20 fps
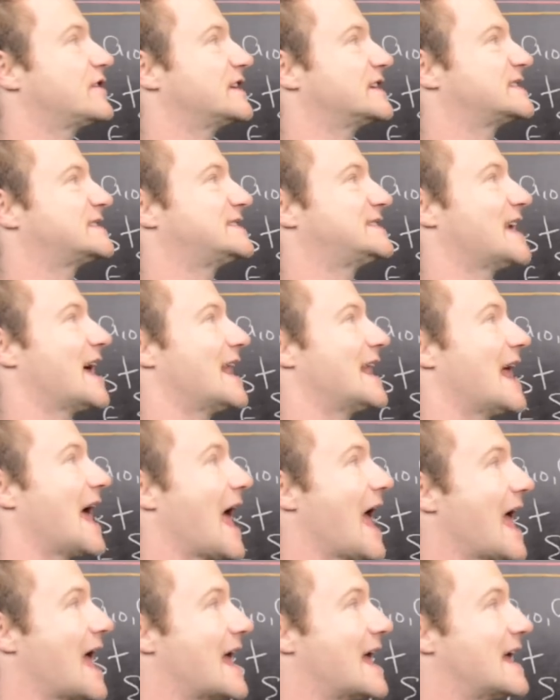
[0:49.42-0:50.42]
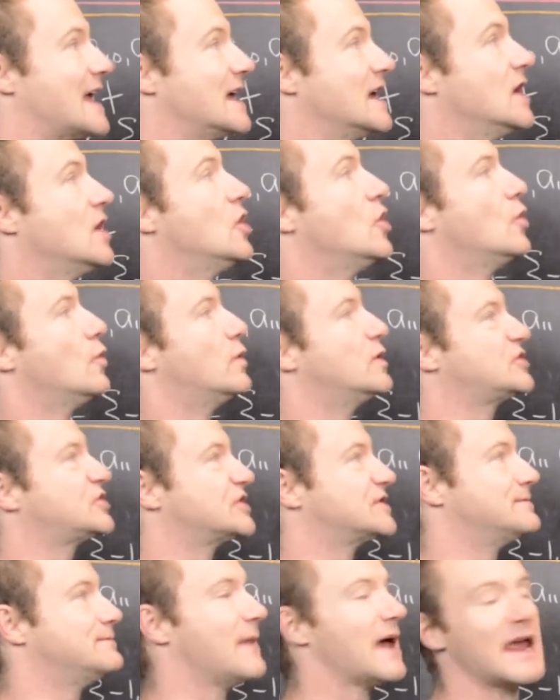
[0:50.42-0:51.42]
this set A, which
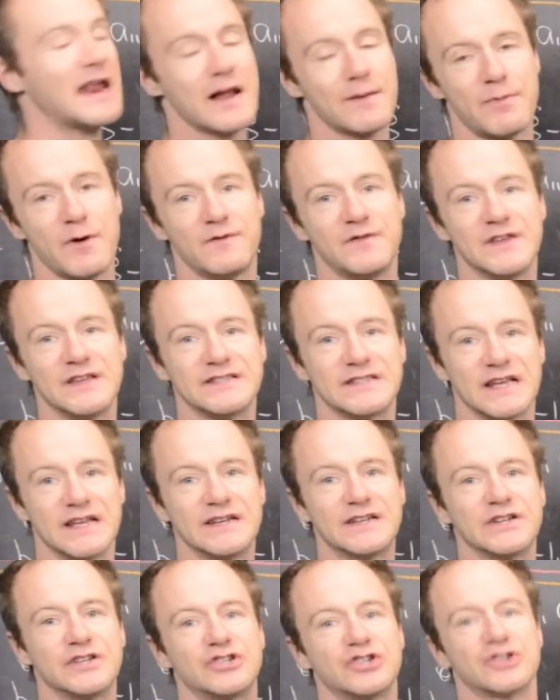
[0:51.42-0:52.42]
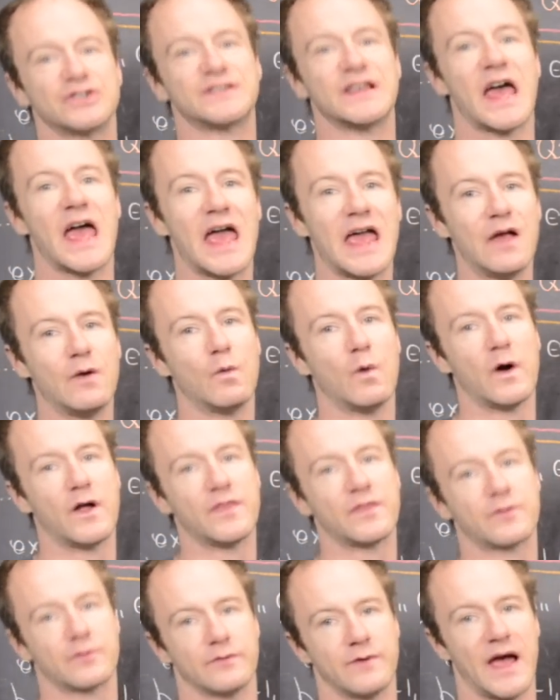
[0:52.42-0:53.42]
is made up of these integers
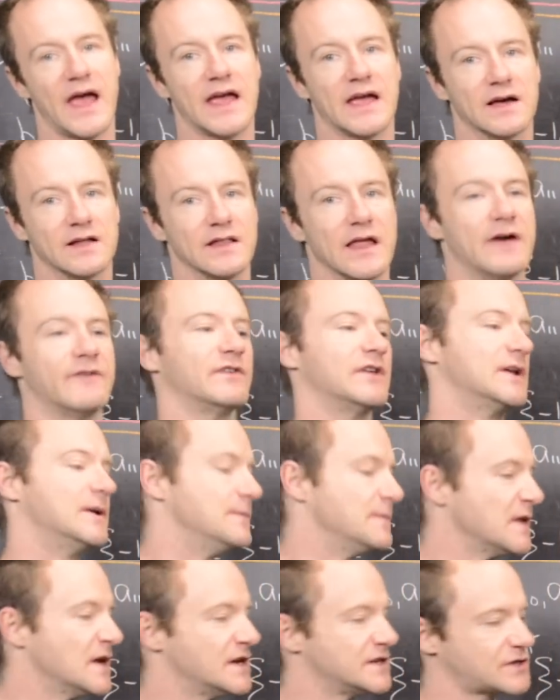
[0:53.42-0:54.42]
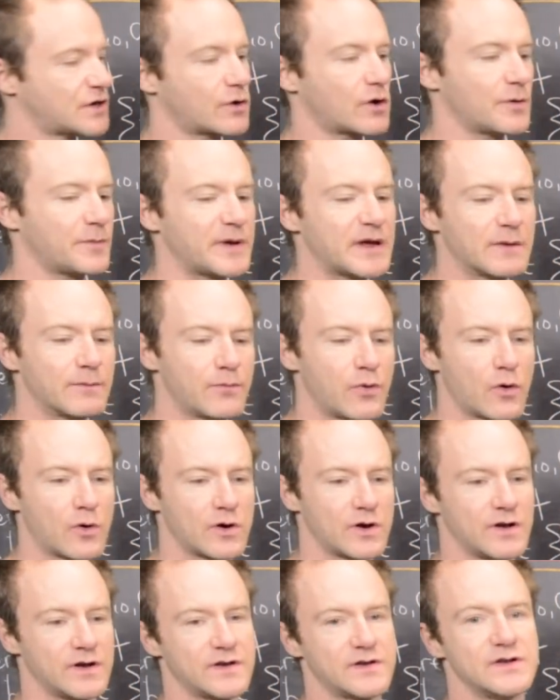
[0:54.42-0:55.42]
A1 through A11. So it'll be
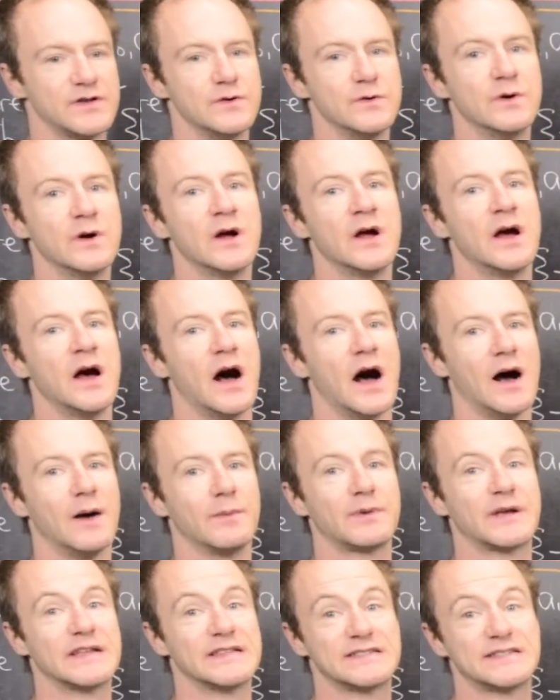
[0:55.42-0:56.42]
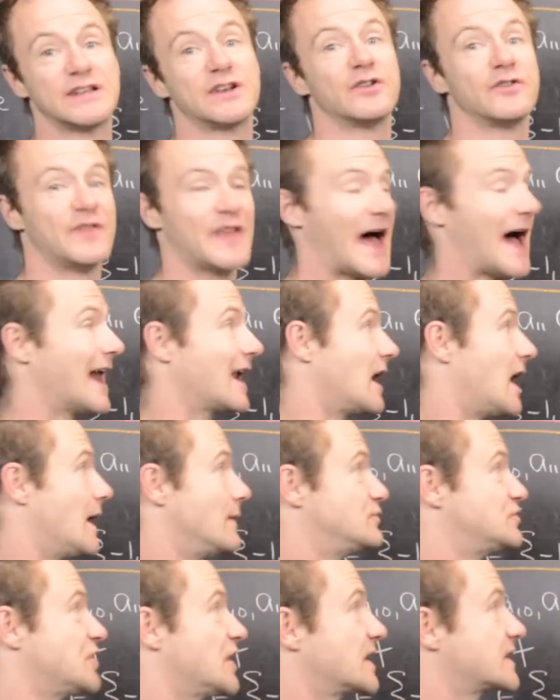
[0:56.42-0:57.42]
important to um, consider that
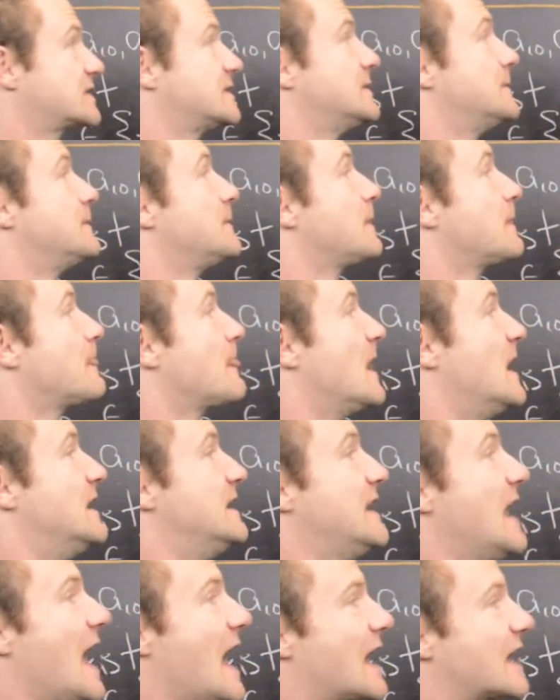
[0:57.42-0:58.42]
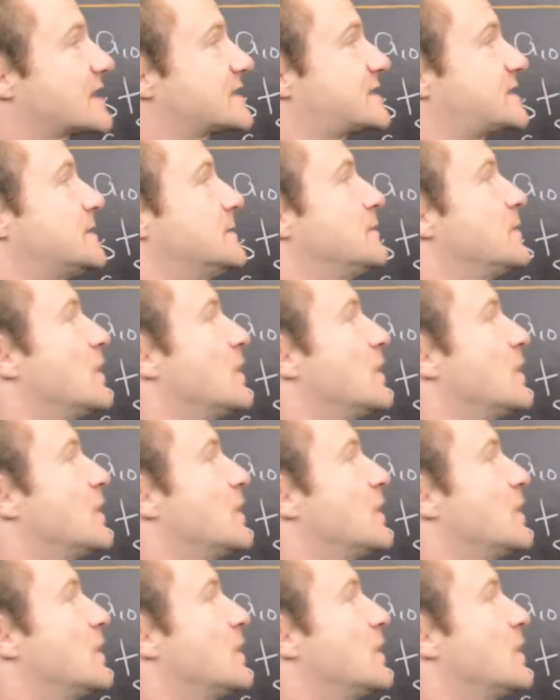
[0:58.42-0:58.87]
object. Next,